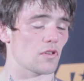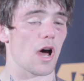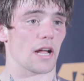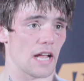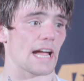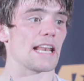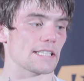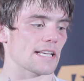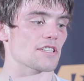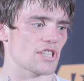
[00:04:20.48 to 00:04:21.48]
like, okay,
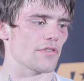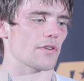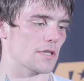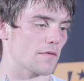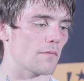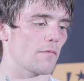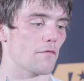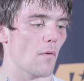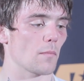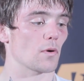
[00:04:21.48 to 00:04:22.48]
let's get serious
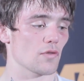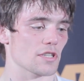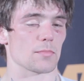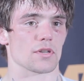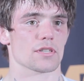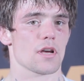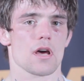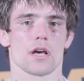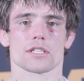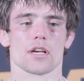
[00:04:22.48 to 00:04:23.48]
from Christmas.
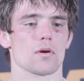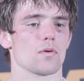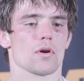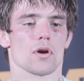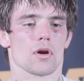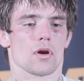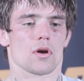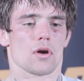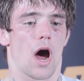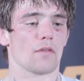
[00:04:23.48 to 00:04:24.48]
So
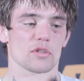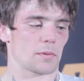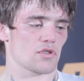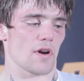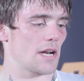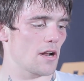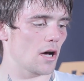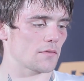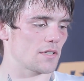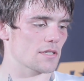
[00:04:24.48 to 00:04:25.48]
I've just been training
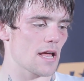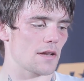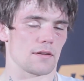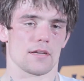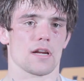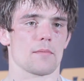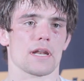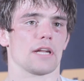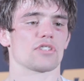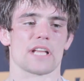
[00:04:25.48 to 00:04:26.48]
hard since then, you know what I
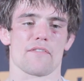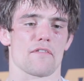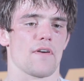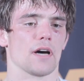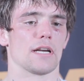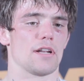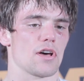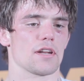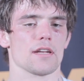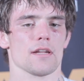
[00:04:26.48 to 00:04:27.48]
mean, and just having fun and
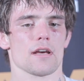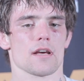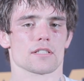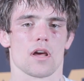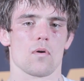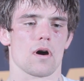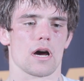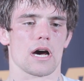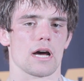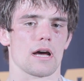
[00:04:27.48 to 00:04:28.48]
learning. So,
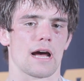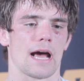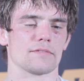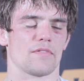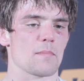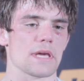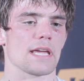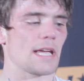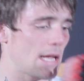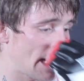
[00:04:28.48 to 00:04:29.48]
and for
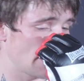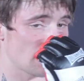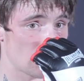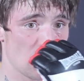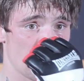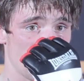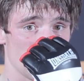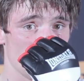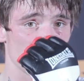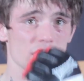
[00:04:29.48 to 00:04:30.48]
me, it ain't the sort of thing.
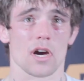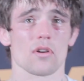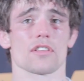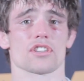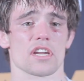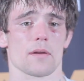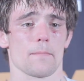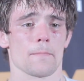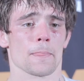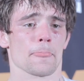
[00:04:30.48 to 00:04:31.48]
I don't just go to the gym,